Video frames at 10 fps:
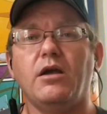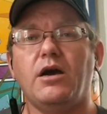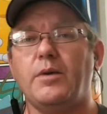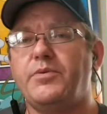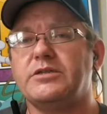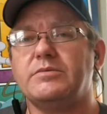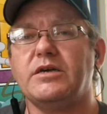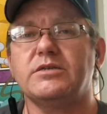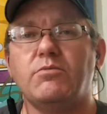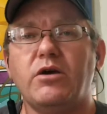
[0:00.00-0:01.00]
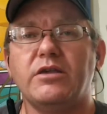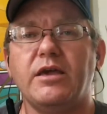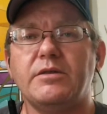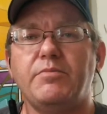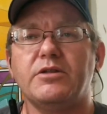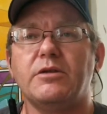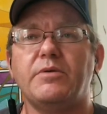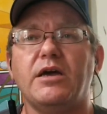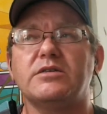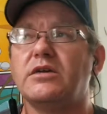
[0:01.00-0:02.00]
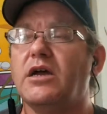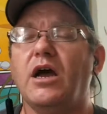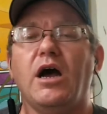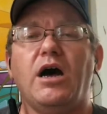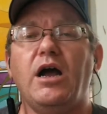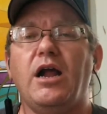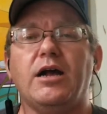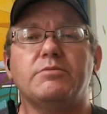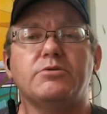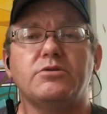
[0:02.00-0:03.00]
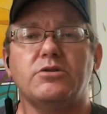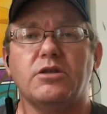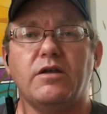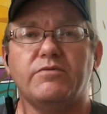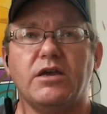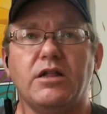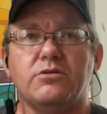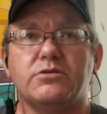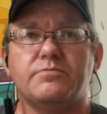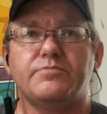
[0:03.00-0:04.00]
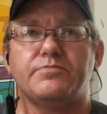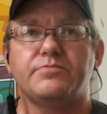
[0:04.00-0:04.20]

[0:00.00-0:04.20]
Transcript: I picked up the X and Y games. I picked up X. I absolutely love Kalos.